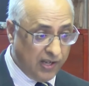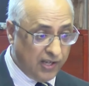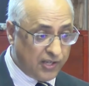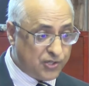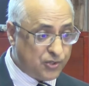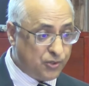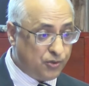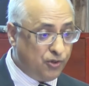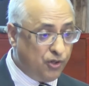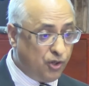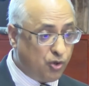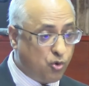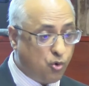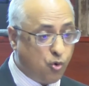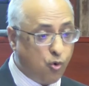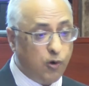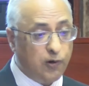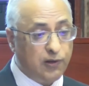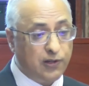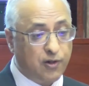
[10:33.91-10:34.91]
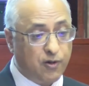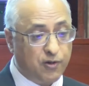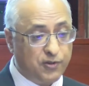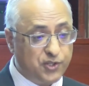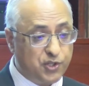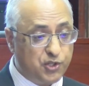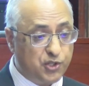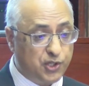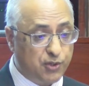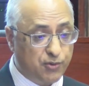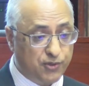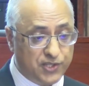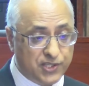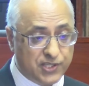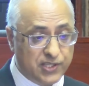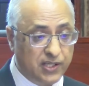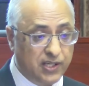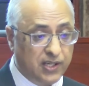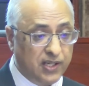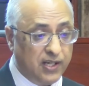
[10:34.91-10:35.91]
So coal
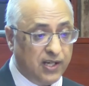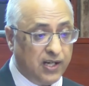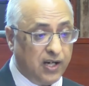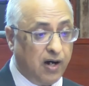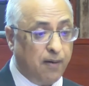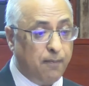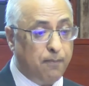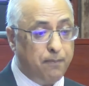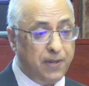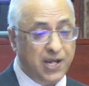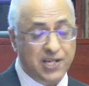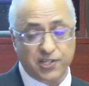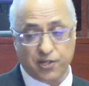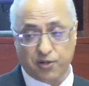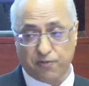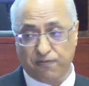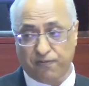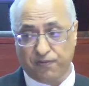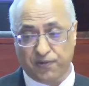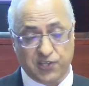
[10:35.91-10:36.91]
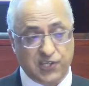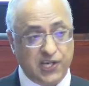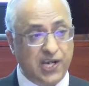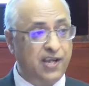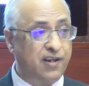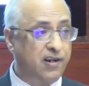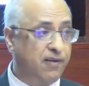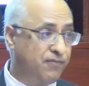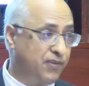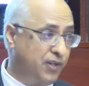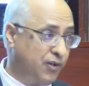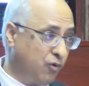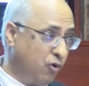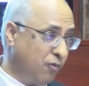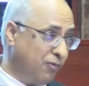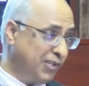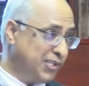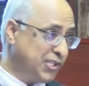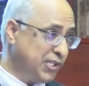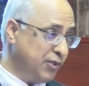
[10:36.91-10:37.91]
constitutes a major share of the
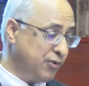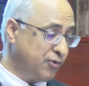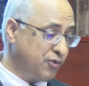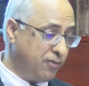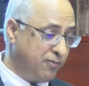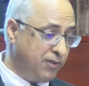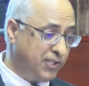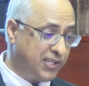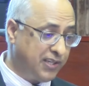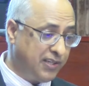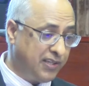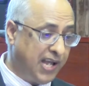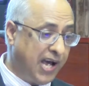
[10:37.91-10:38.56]
global CO2 emission.